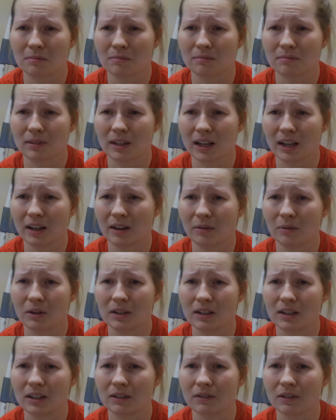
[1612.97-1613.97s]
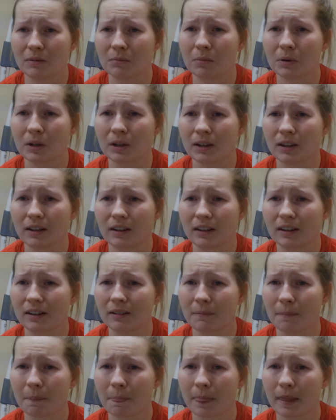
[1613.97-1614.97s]
I wouldn't even put
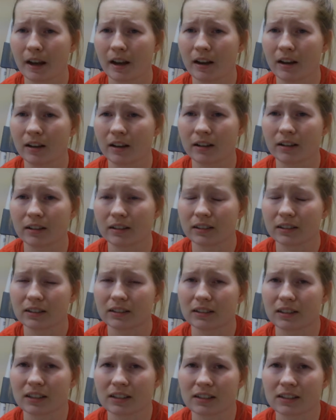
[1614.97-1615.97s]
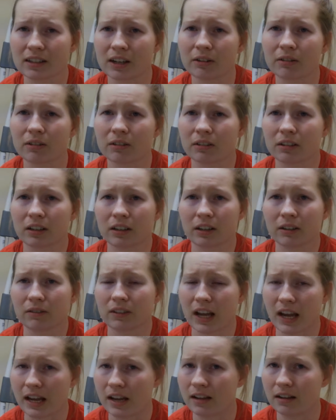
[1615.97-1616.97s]
a sterile gloved
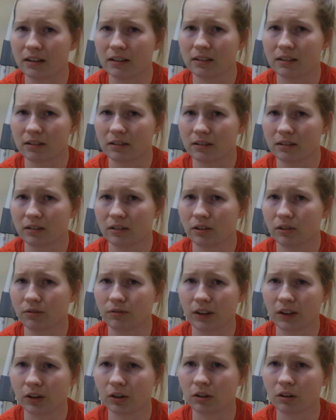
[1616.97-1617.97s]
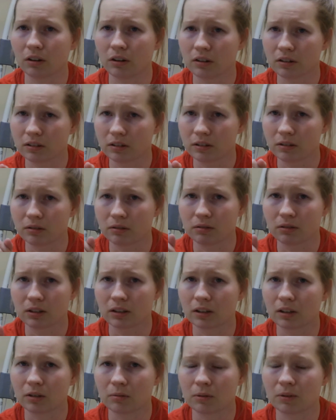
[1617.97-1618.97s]
hand or finger onto a
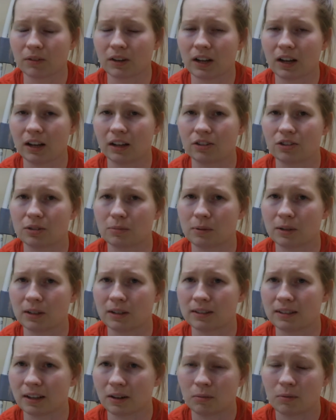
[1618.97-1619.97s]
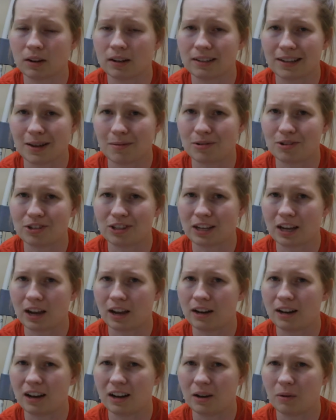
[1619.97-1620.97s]
globe of an eye just because I don't want to damage the eye
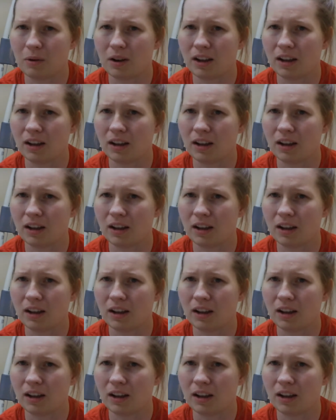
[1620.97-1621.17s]
in any way,